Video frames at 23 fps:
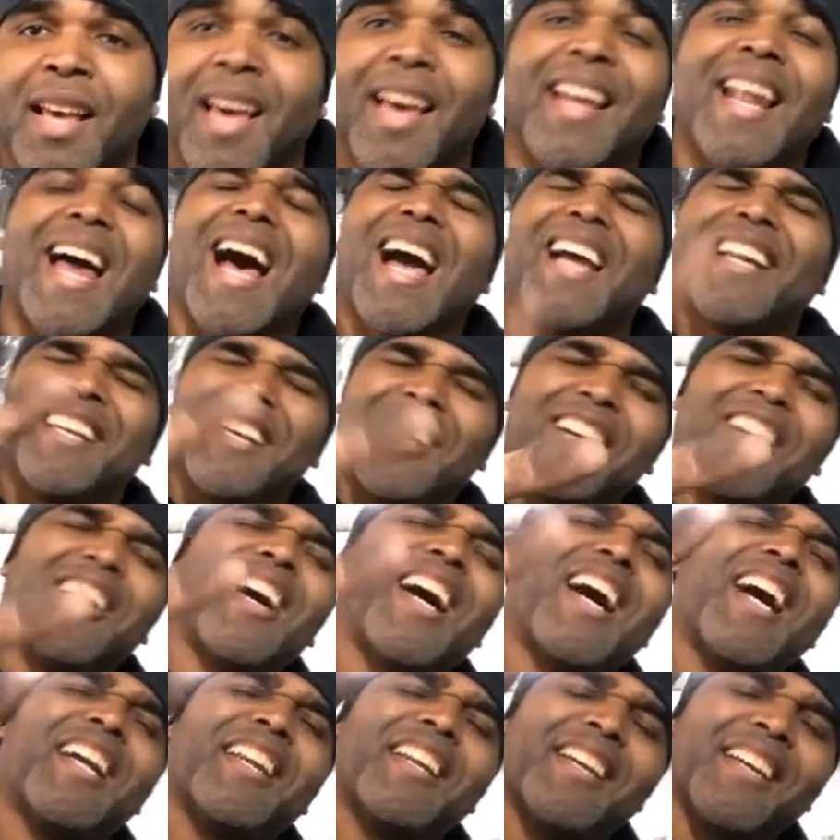And I know,
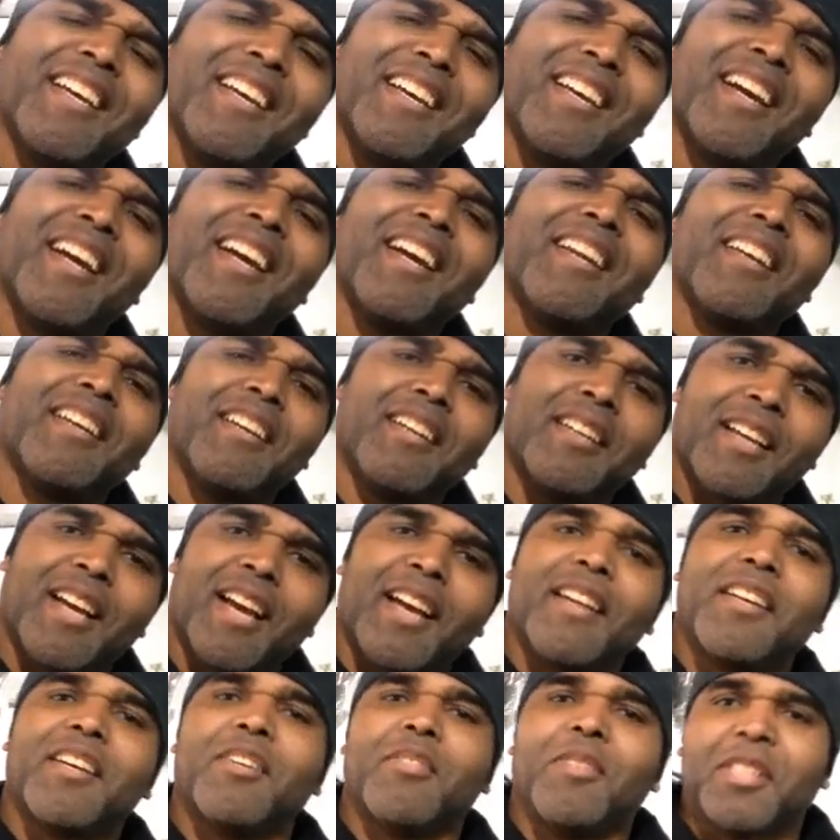I know, I know,
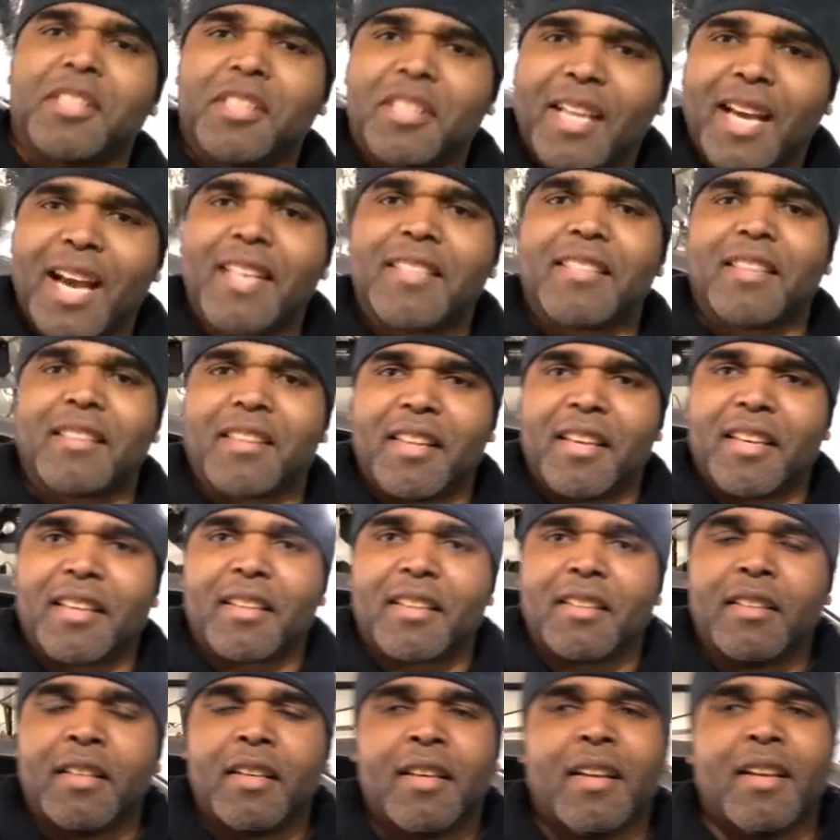I know what you guys are
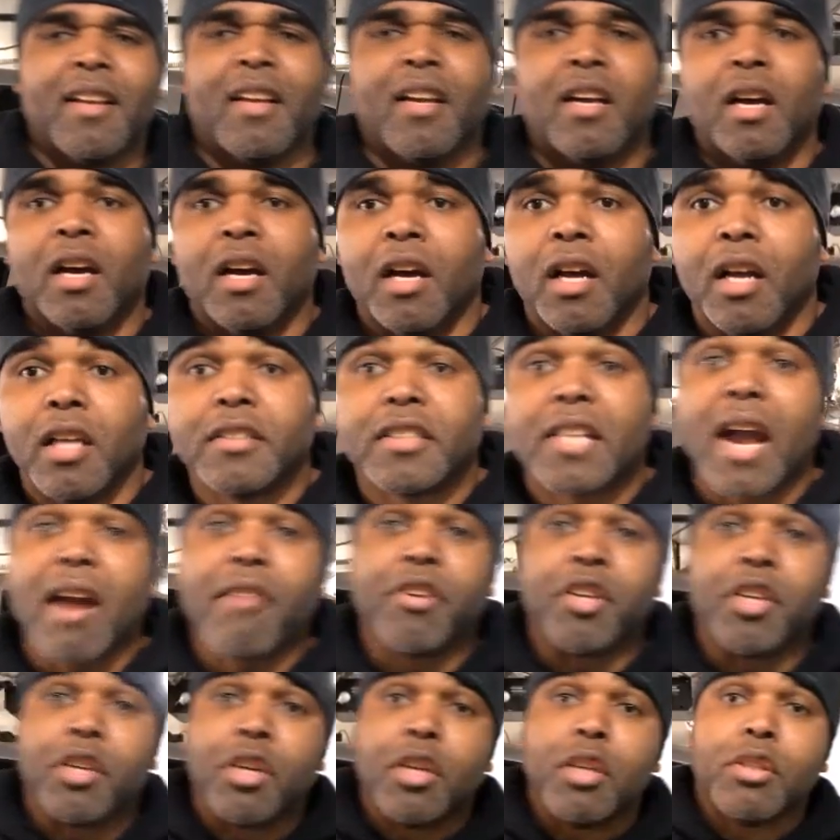thinking. Hey,
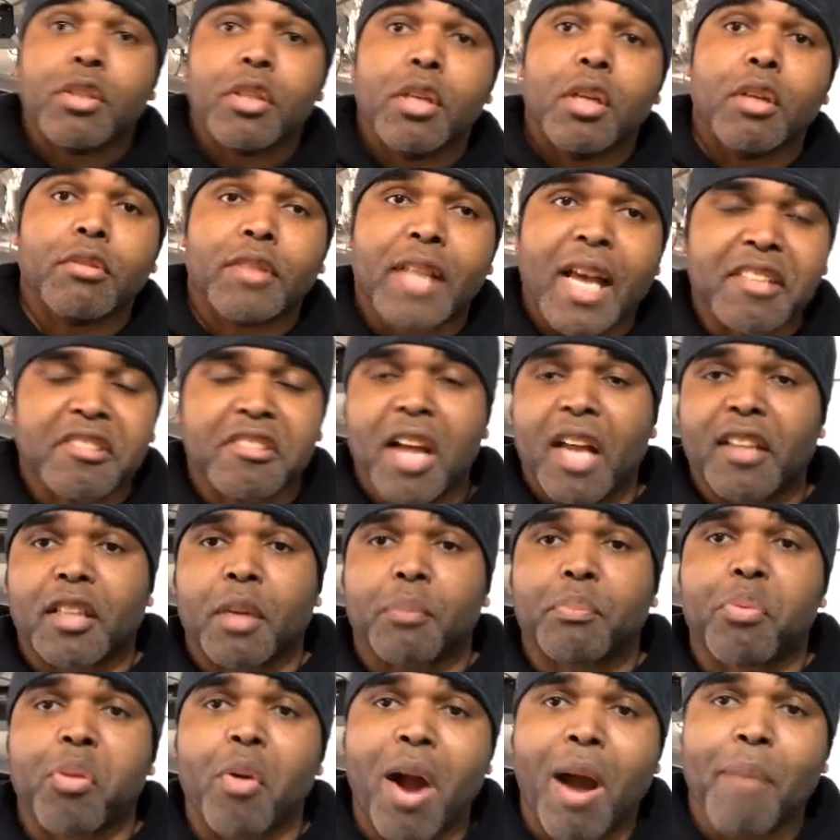Terry, you know, that's not the
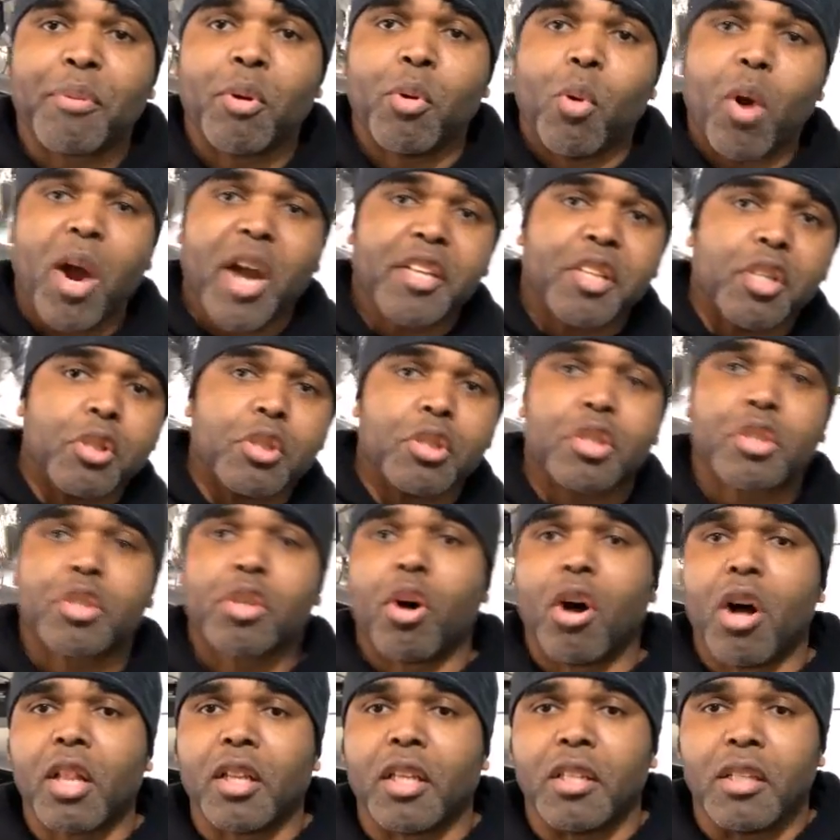proper way to
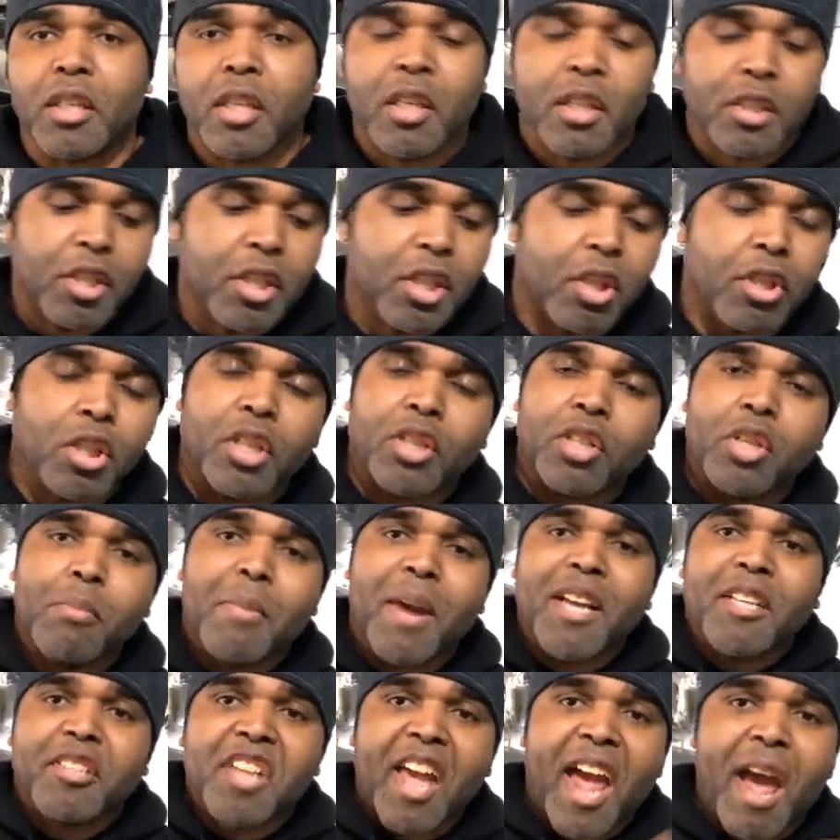install it. You know, you
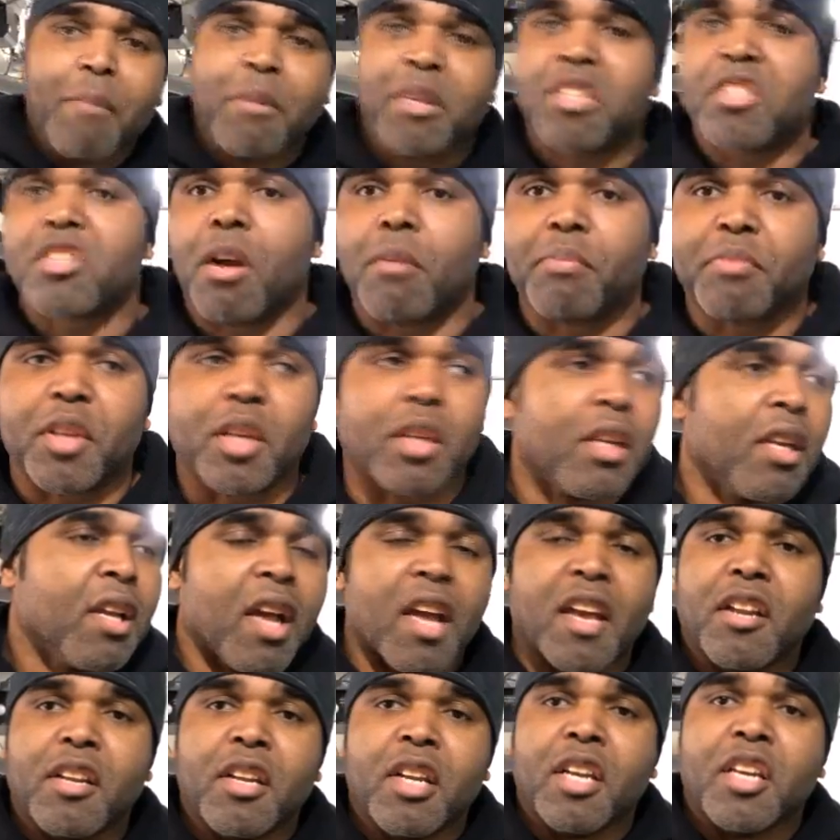may damage something
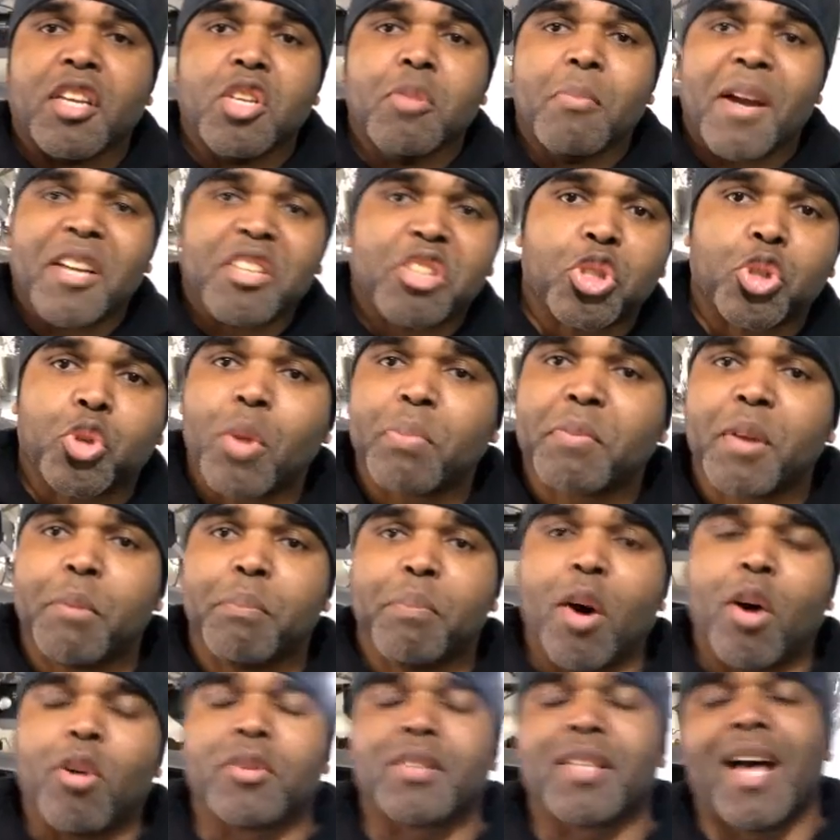and, and you may strip the
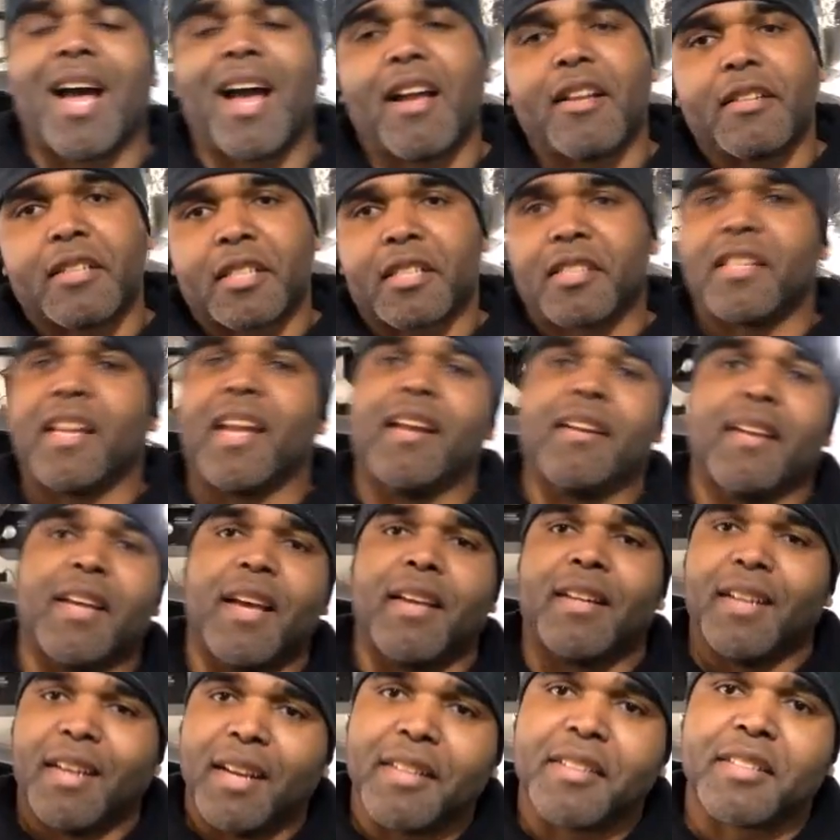bolts. I understand
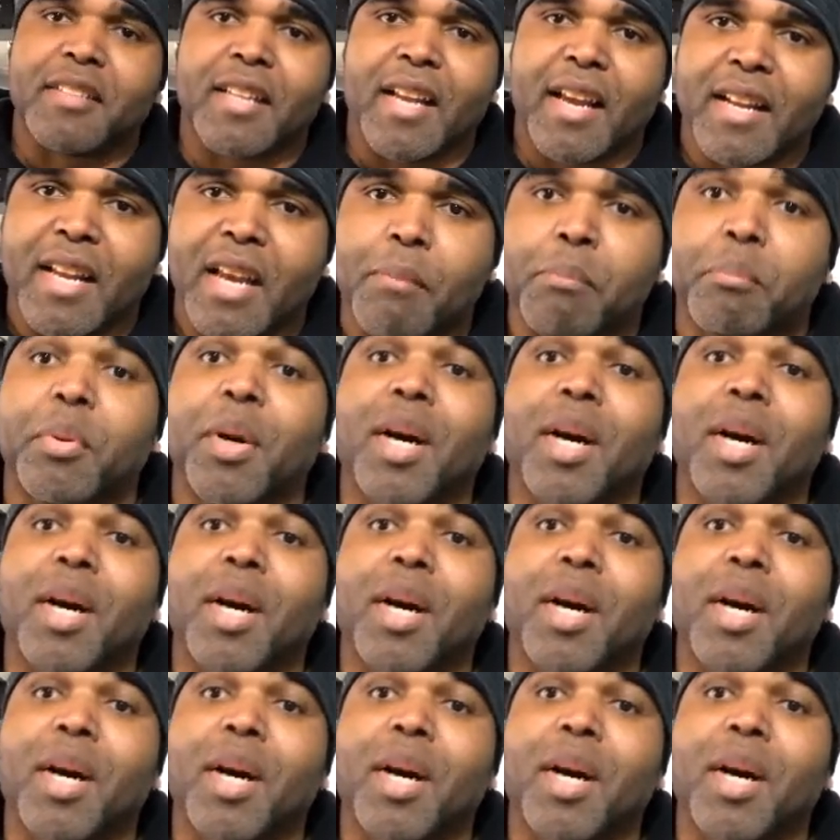that, I understand that.